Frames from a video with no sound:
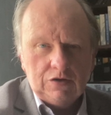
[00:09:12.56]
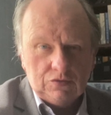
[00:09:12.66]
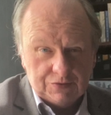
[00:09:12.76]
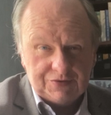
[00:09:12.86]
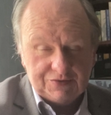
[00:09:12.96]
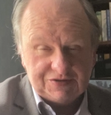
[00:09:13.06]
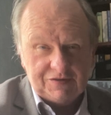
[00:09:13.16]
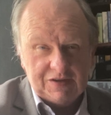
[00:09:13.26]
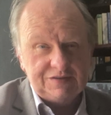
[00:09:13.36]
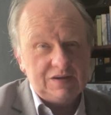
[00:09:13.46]
all sorts of
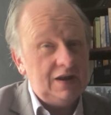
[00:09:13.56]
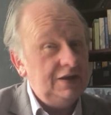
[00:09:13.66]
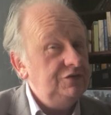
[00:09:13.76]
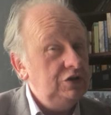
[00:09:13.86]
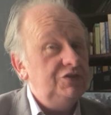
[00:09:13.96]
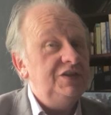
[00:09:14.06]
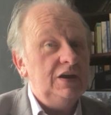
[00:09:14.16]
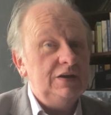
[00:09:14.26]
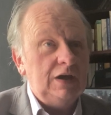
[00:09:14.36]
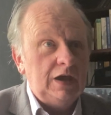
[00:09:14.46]
things. And if you
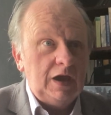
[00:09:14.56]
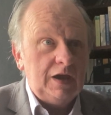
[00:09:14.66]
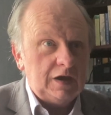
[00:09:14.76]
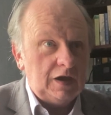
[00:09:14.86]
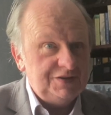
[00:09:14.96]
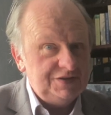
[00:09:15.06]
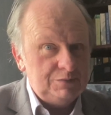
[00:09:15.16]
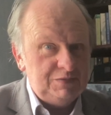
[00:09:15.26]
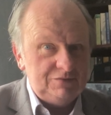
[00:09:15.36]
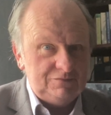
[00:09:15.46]
think I sound
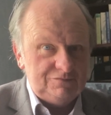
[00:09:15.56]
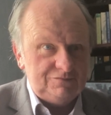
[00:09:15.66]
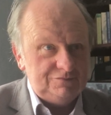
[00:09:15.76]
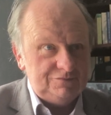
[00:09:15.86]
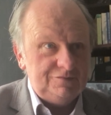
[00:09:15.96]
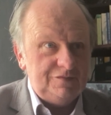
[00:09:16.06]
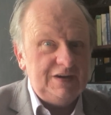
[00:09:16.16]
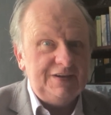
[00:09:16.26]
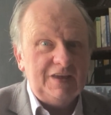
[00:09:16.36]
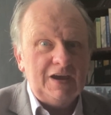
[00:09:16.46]
a bit
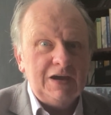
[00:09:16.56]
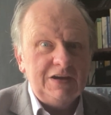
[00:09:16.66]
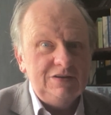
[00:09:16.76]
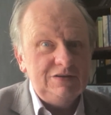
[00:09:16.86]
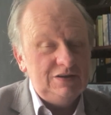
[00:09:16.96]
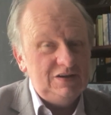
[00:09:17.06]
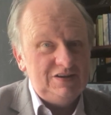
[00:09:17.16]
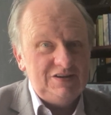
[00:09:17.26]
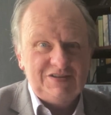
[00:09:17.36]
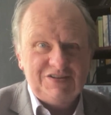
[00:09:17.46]
vague there,
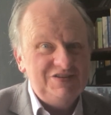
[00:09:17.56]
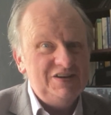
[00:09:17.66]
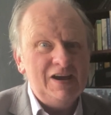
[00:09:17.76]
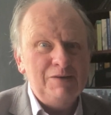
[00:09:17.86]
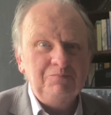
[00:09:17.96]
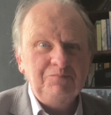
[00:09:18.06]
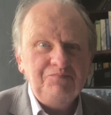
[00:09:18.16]
it's because I am.